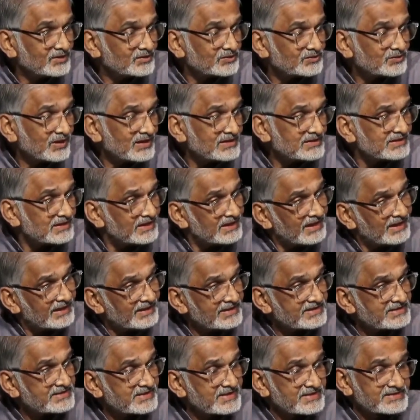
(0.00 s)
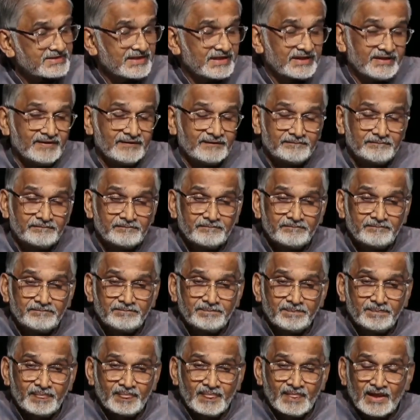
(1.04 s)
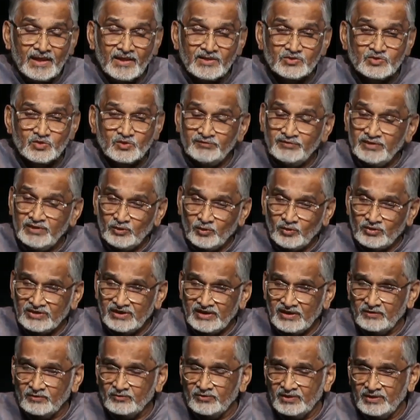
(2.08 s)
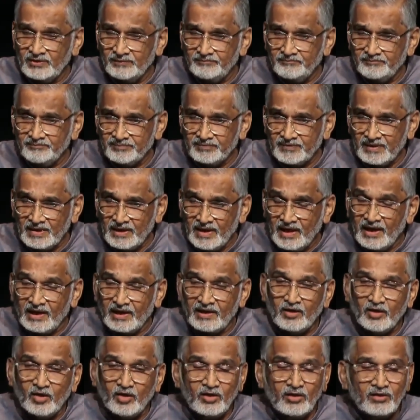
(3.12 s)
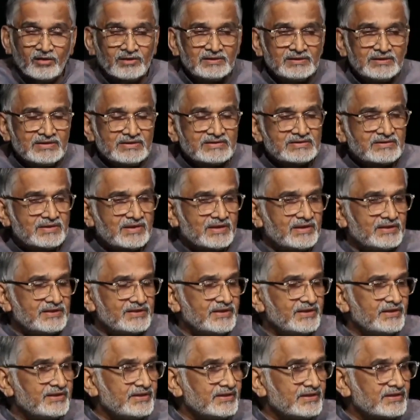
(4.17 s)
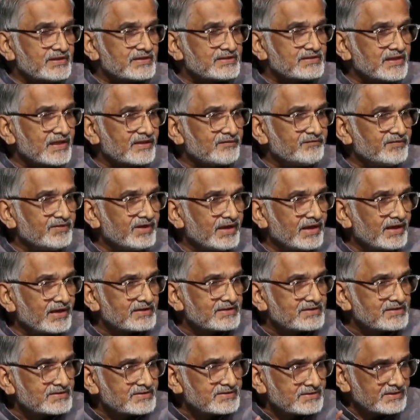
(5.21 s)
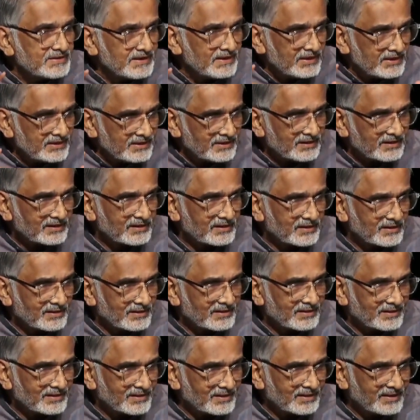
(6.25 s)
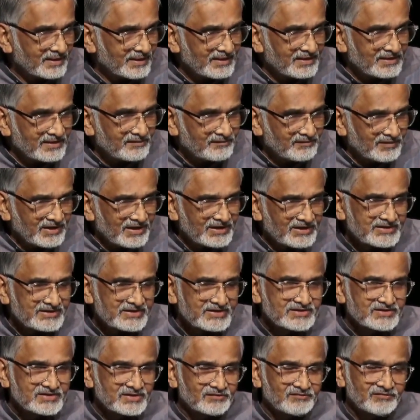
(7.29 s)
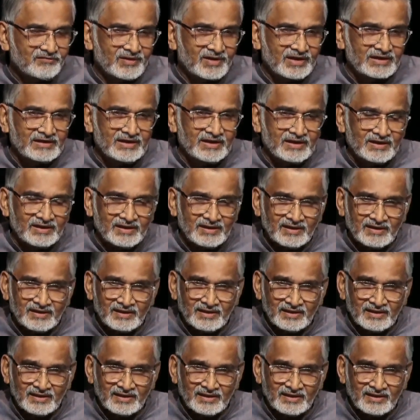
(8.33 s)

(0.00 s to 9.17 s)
So I said, "Let us decide." So we looked around. And all these 13 years that we had seen in the villages of Wardha